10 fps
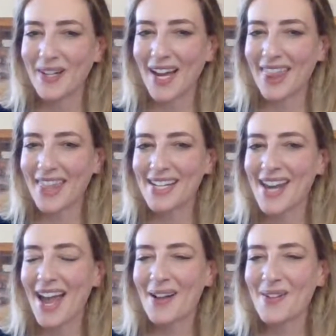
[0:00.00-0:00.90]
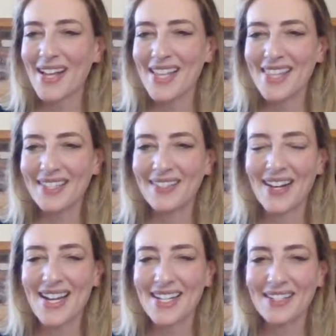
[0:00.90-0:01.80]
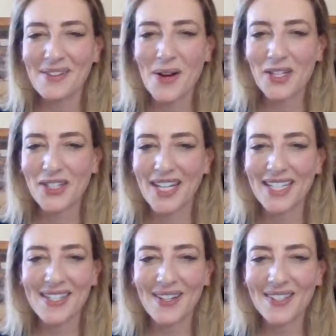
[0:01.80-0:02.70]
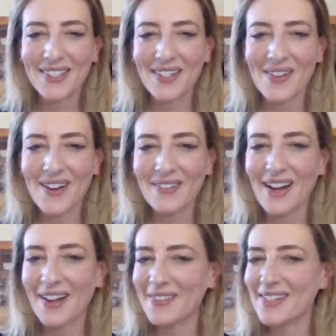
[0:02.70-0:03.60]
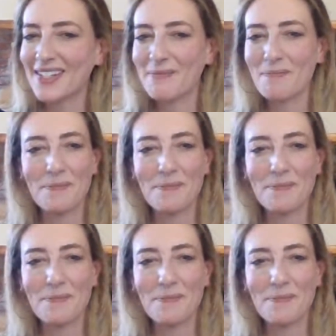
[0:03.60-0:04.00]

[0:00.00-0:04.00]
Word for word: I think now uh, the great question also around